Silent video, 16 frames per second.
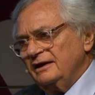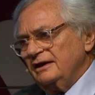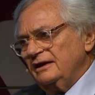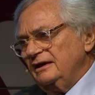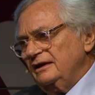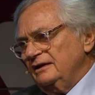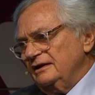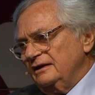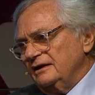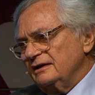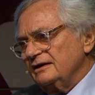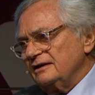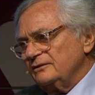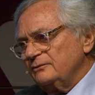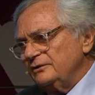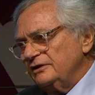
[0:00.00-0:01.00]
In
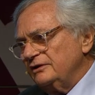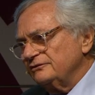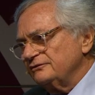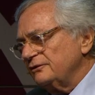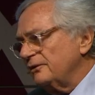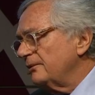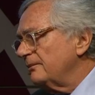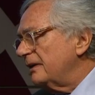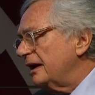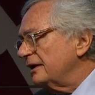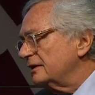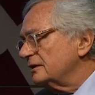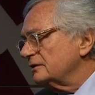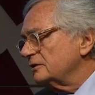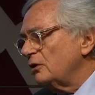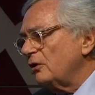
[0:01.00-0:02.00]
England, we saw
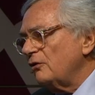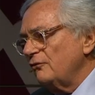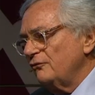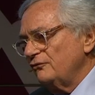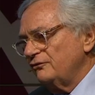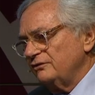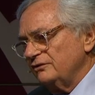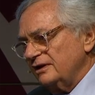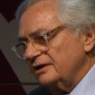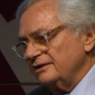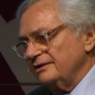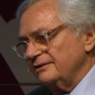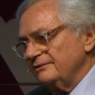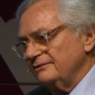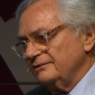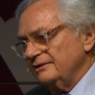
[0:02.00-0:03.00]
Michael Gove. Uh,
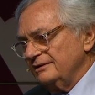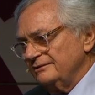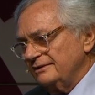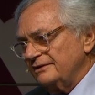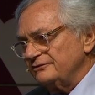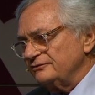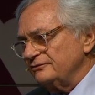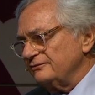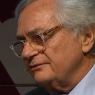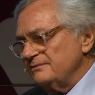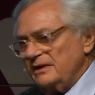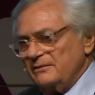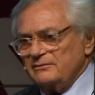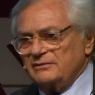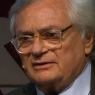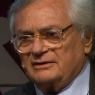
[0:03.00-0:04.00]
uh as you
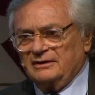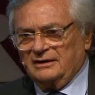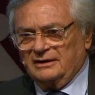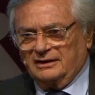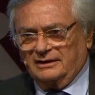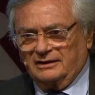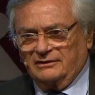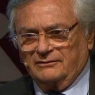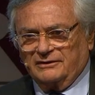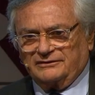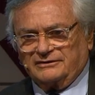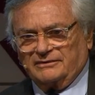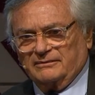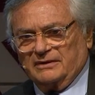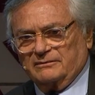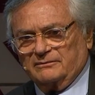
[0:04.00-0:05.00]
remember, he was
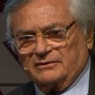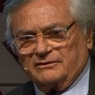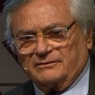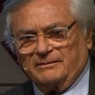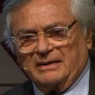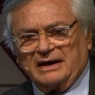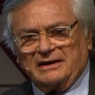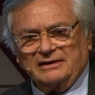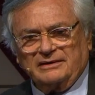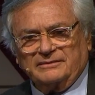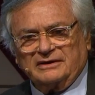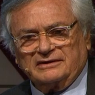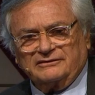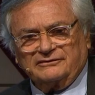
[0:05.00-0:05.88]
a member of parliament.